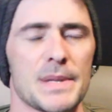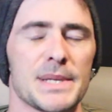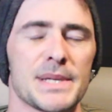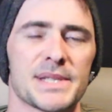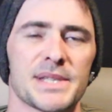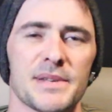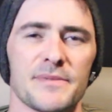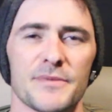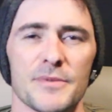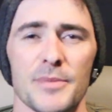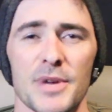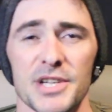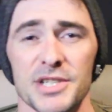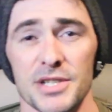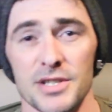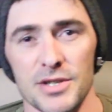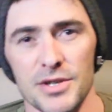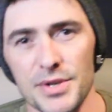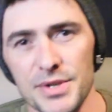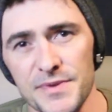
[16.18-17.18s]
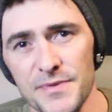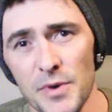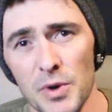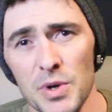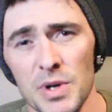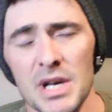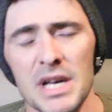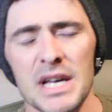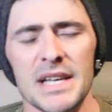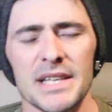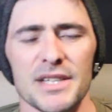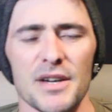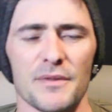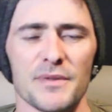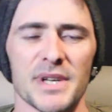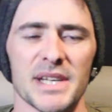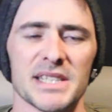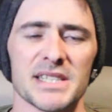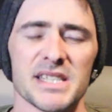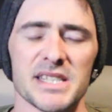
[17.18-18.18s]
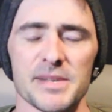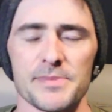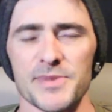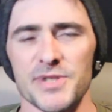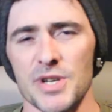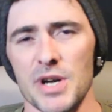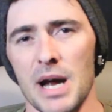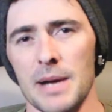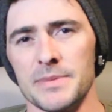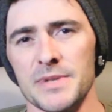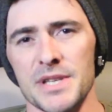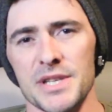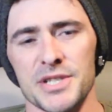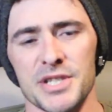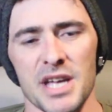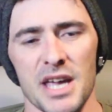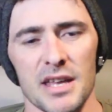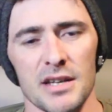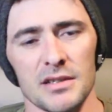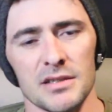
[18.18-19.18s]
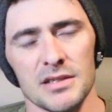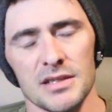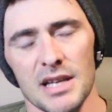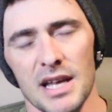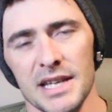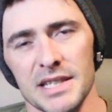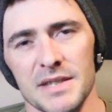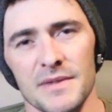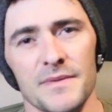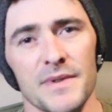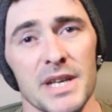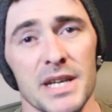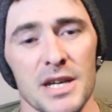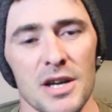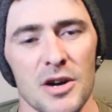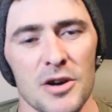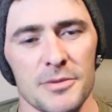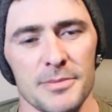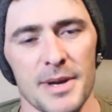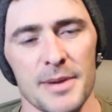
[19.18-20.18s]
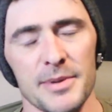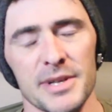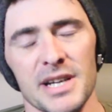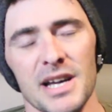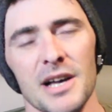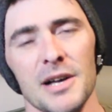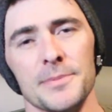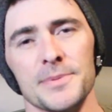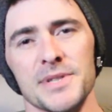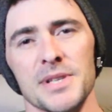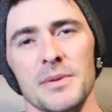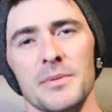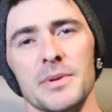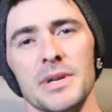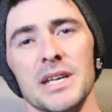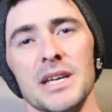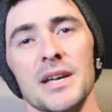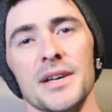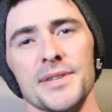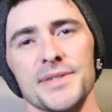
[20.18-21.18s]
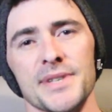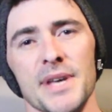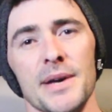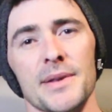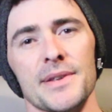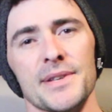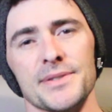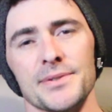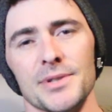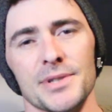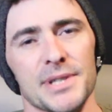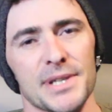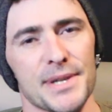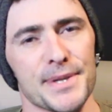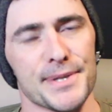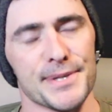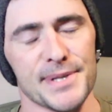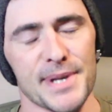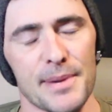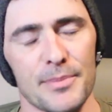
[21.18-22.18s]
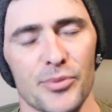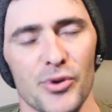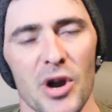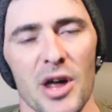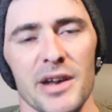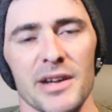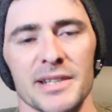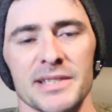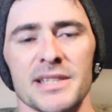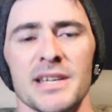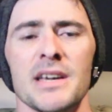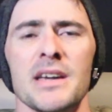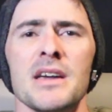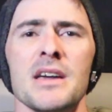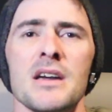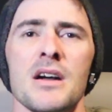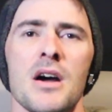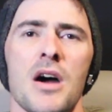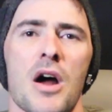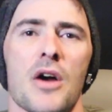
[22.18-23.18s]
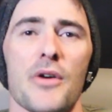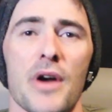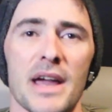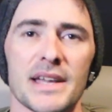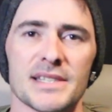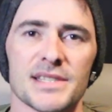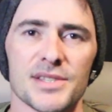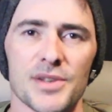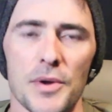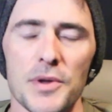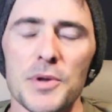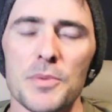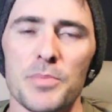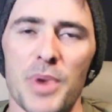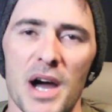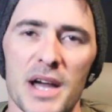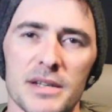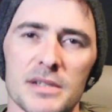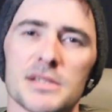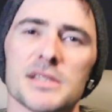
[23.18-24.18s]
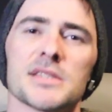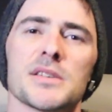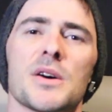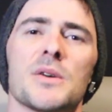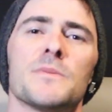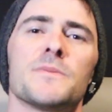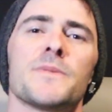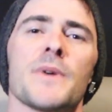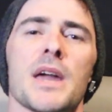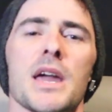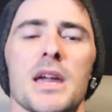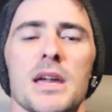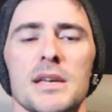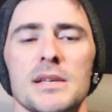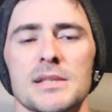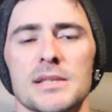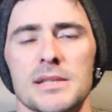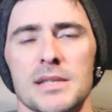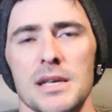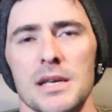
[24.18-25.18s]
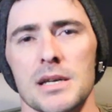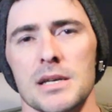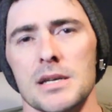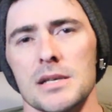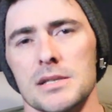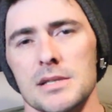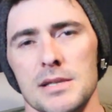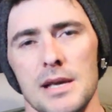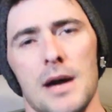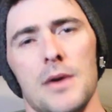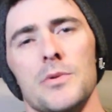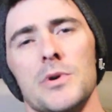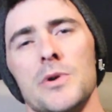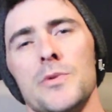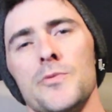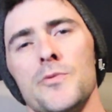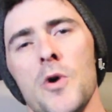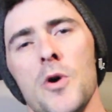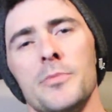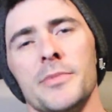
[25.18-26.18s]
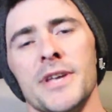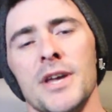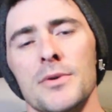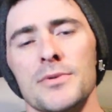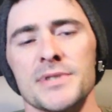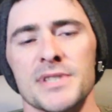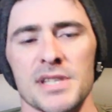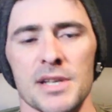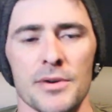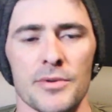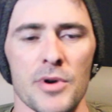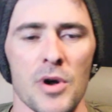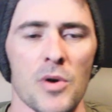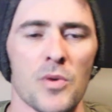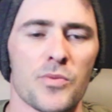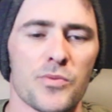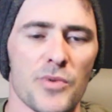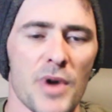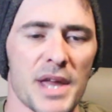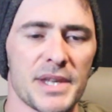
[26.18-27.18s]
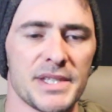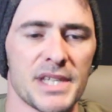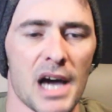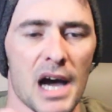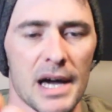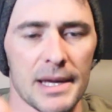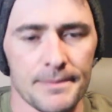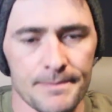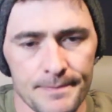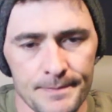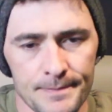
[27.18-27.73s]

this information useful, don't forget to subscribe to the channel, like the video, maybe to help somebody else out that's looking at the same product. Alright, so you bought yourself a Sig Sauer Romeo Zero red dot.